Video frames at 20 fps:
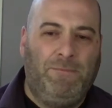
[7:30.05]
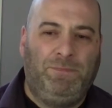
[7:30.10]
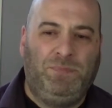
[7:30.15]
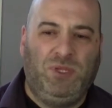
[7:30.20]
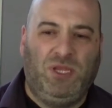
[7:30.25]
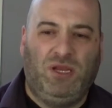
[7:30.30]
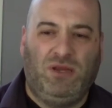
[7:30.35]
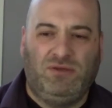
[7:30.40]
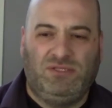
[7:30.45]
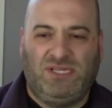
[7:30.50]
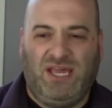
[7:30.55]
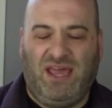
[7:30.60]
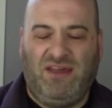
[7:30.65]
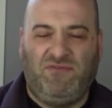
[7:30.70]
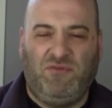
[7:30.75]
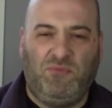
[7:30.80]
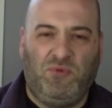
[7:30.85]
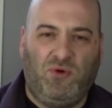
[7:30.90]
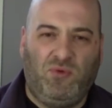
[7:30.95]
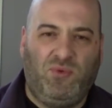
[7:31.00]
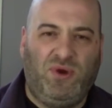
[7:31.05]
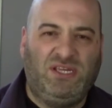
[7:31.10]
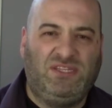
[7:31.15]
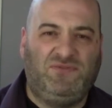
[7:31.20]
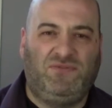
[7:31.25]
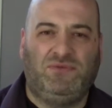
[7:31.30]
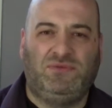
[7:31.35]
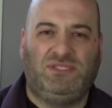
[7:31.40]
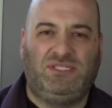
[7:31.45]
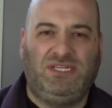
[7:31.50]
to have a more
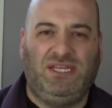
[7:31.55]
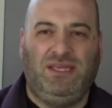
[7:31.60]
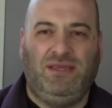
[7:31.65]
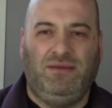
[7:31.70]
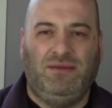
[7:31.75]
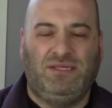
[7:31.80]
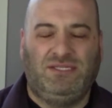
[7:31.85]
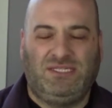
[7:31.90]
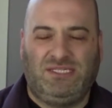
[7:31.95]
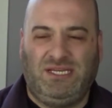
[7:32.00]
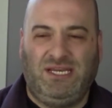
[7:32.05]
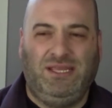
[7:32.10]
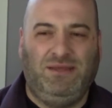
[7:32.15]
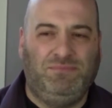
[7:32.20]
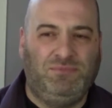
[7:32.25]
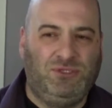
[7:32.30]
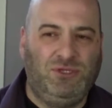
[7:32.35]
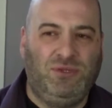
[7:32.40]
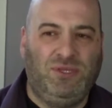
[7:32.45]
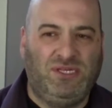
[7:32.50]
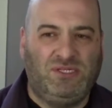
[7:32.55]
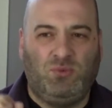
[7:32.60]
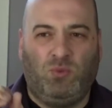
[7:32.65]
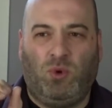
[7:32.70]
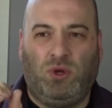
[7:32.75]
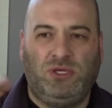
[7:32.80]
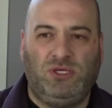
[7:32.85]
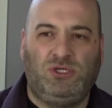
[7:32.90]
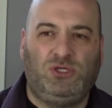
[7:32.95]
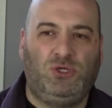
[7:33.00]
restful sleep, do this
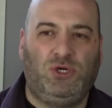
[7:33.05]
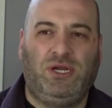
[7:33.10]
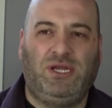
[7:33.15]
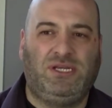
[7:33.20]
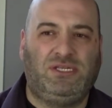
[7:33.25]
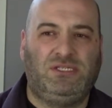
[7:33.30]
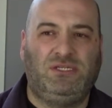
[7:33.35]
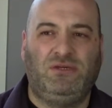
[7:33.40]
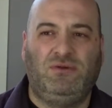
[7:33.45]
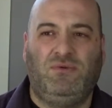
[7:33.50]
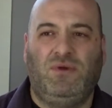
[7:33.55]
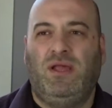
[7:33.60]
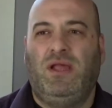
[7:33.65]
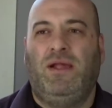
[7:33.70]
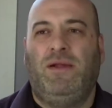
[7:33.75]
one trick to,